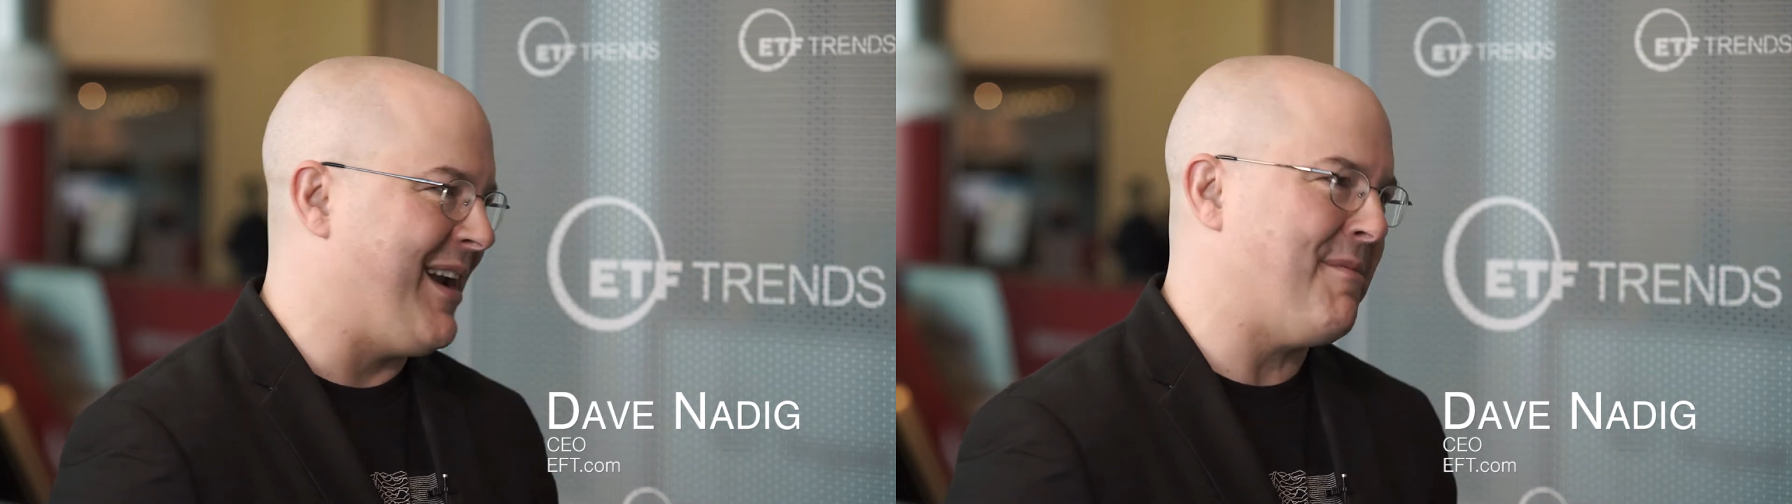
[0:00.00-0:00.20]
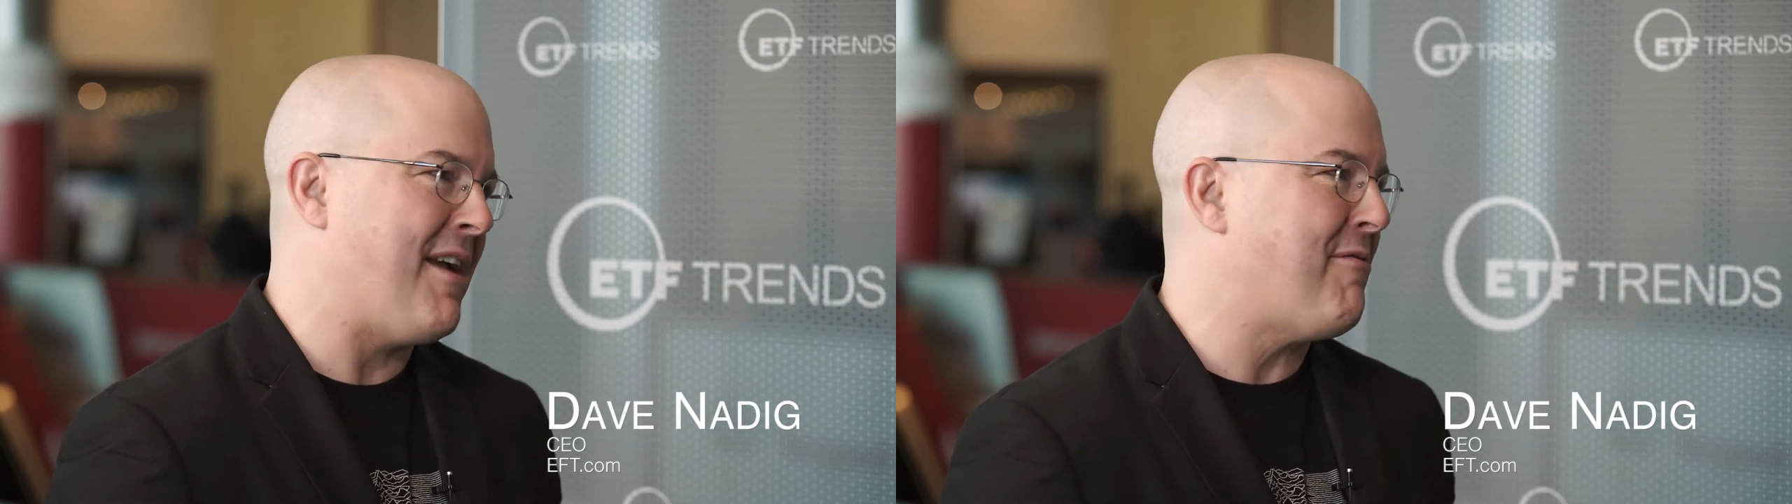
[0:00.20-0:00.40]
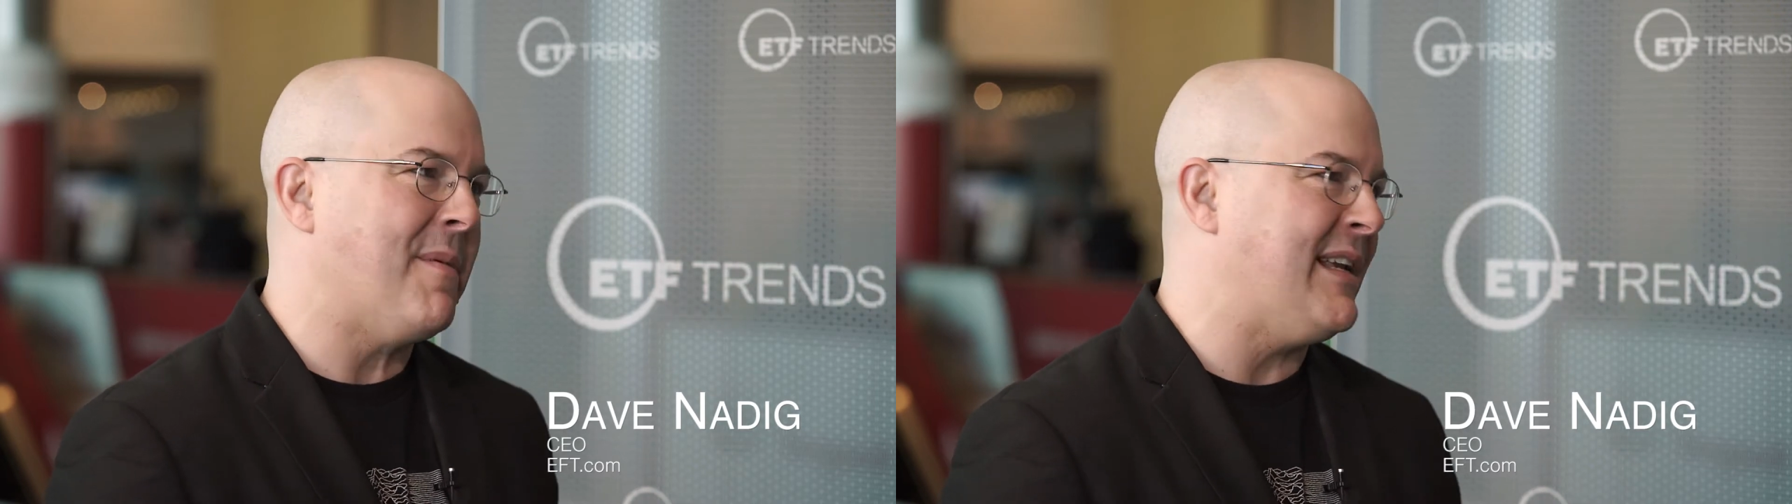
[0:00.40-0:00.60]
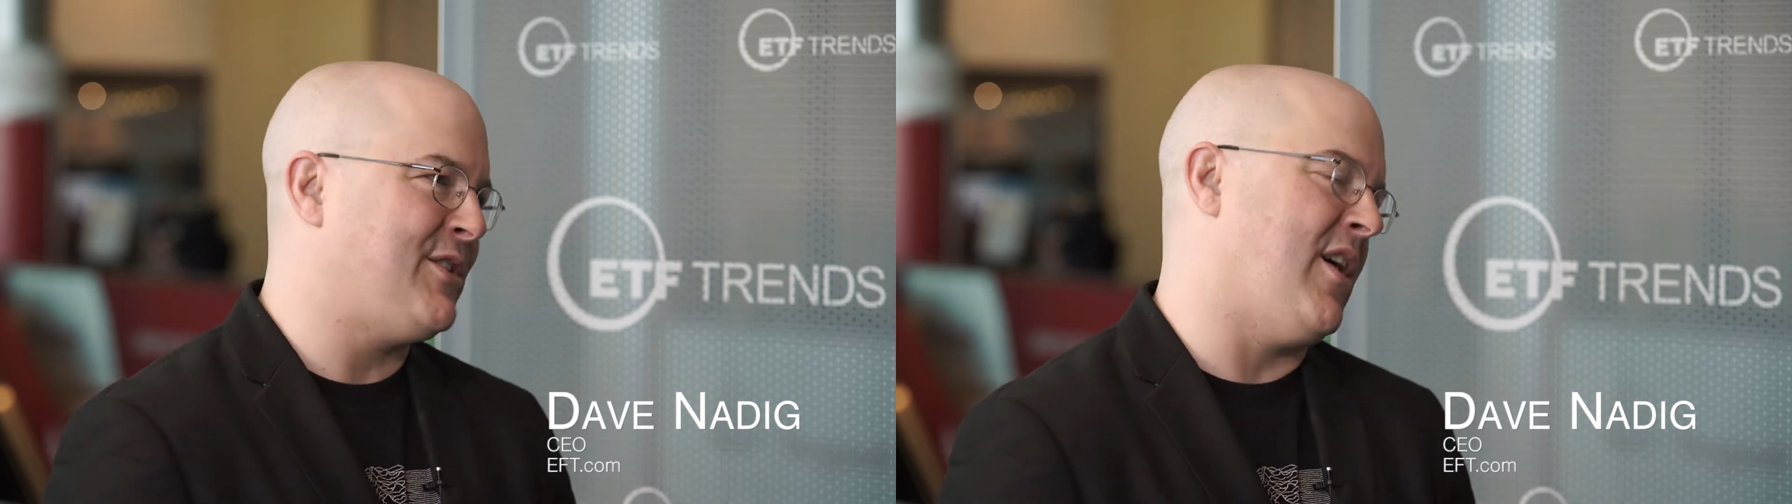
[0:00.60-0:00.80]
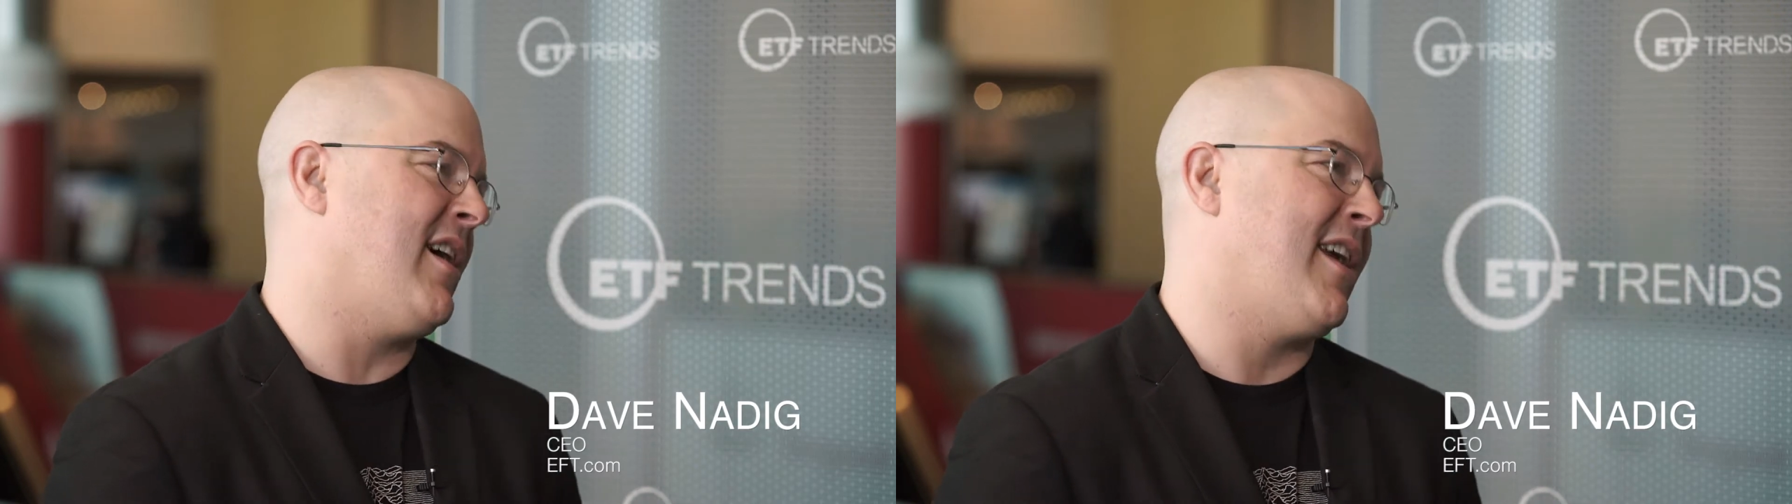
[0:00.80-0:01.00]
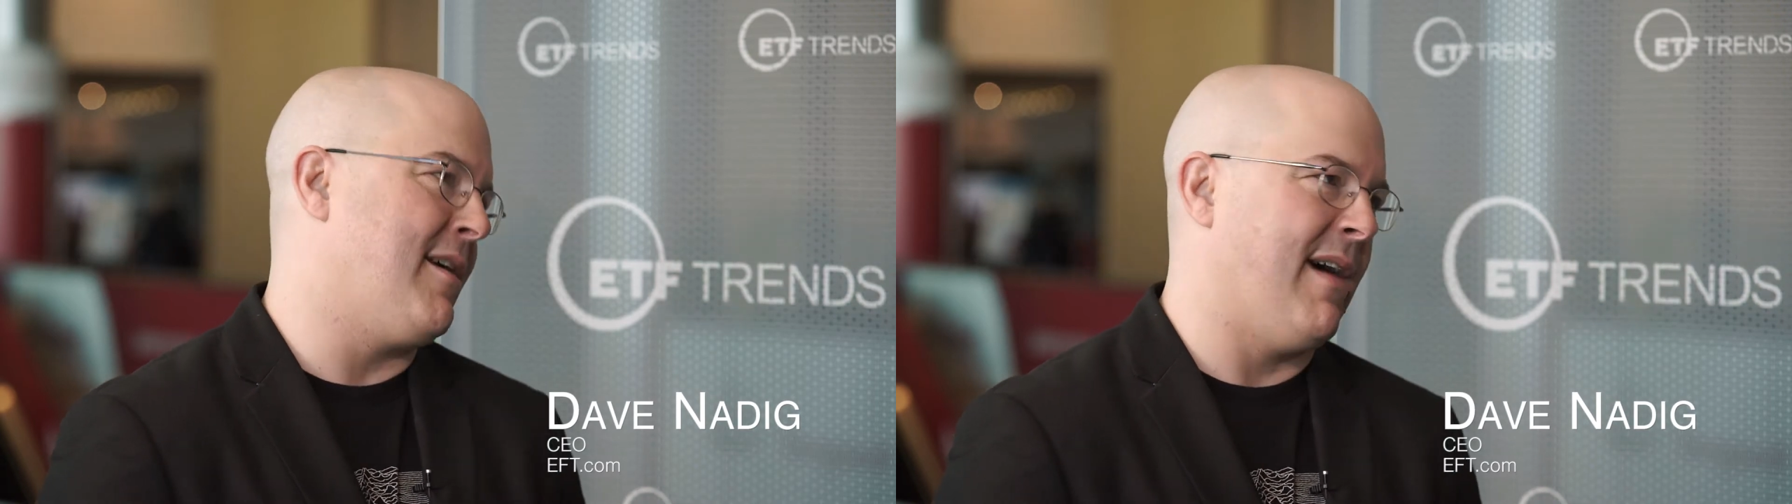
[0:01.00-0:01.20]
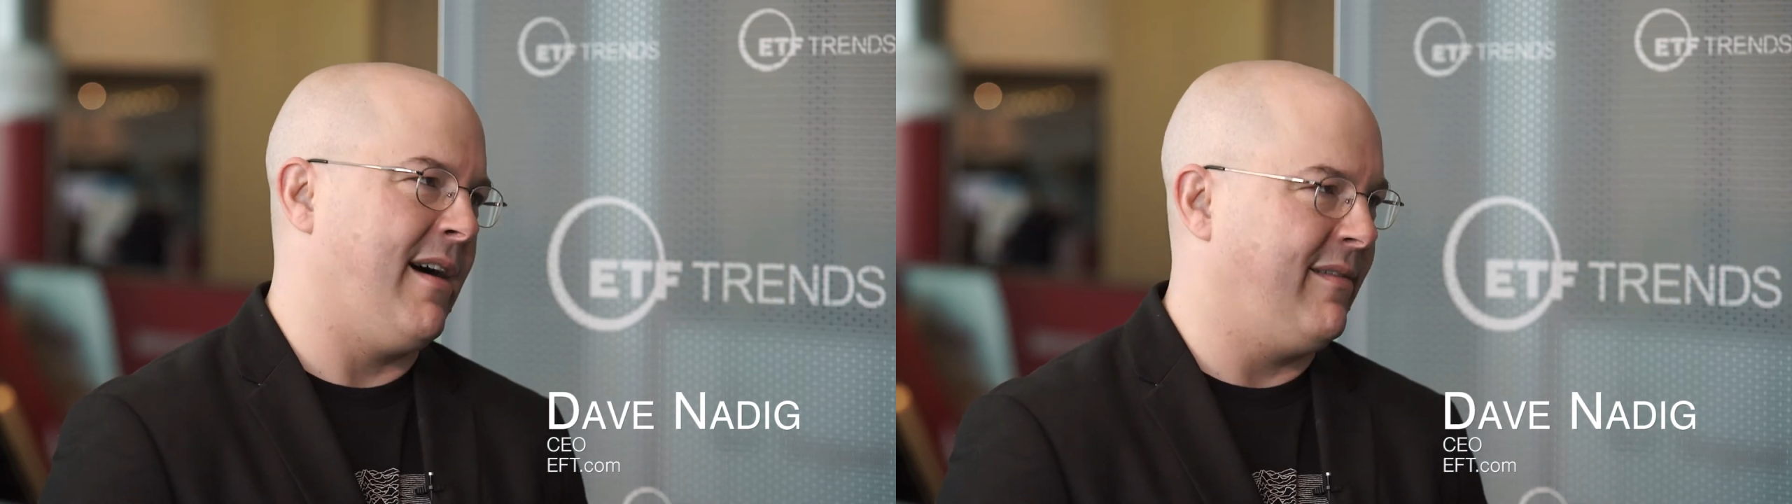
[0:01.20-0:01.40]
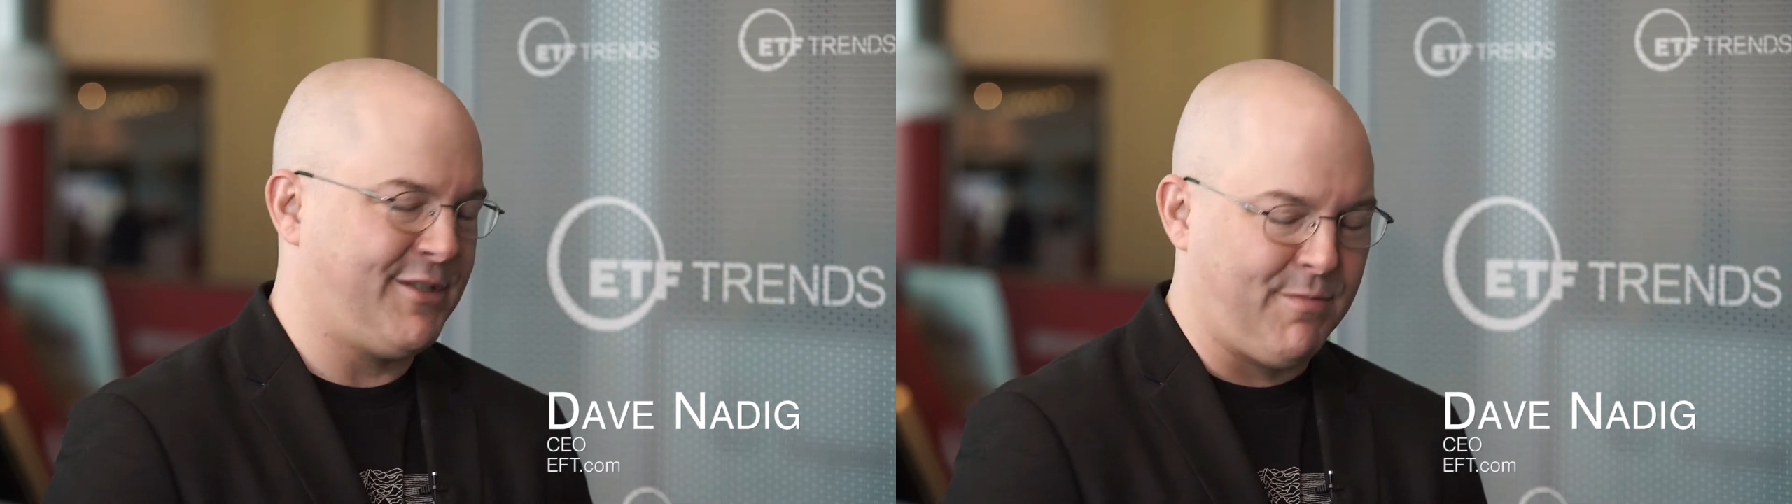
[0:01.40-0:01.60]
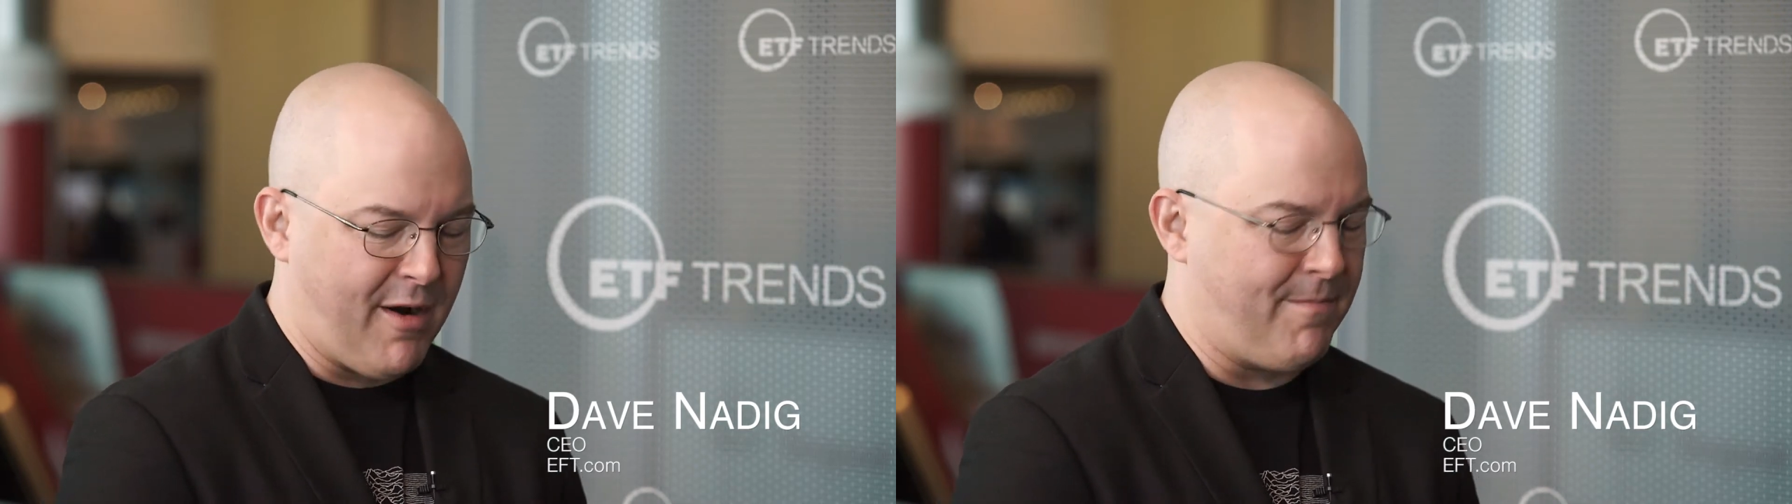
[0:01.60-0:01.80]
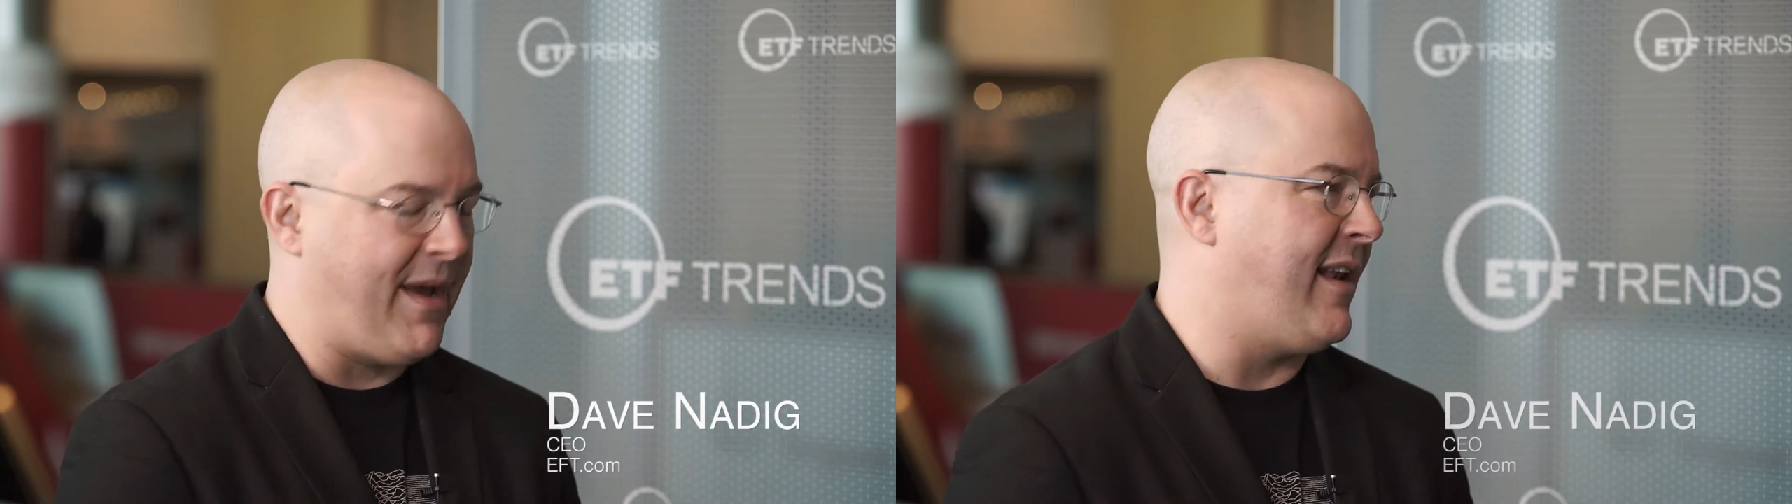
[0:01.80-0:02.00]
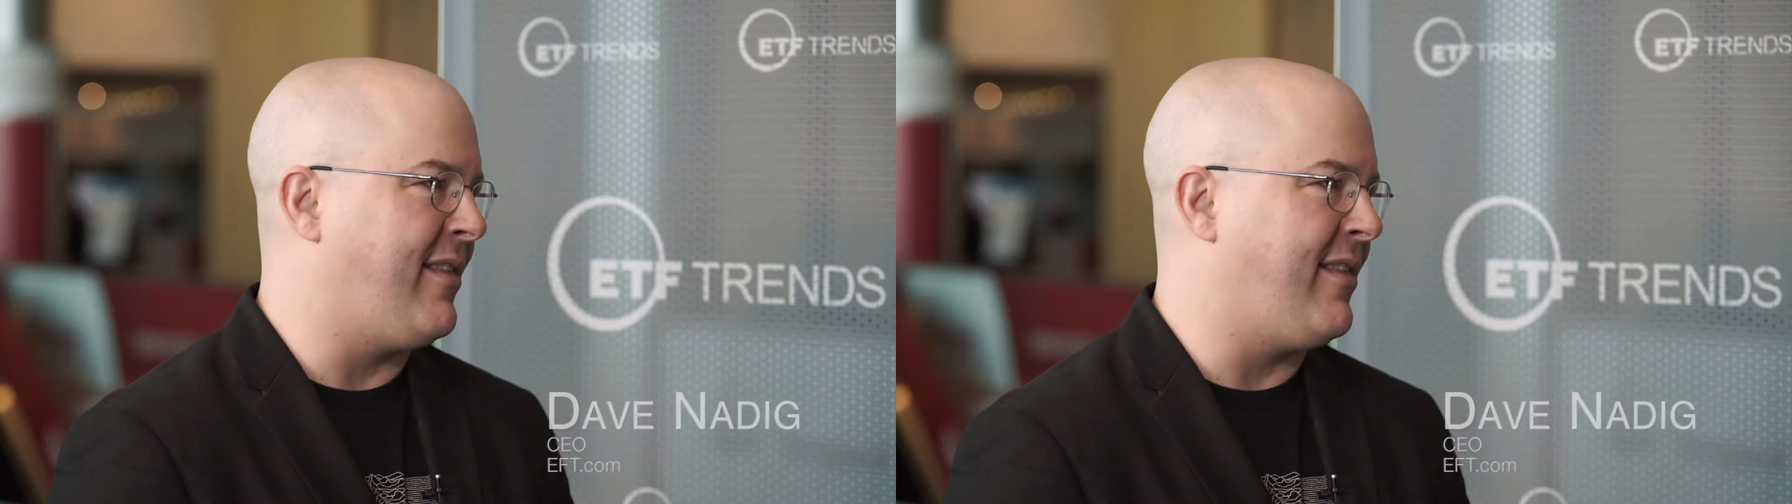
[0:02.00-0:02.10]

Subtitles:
I mean, everybody's talking about smart beta,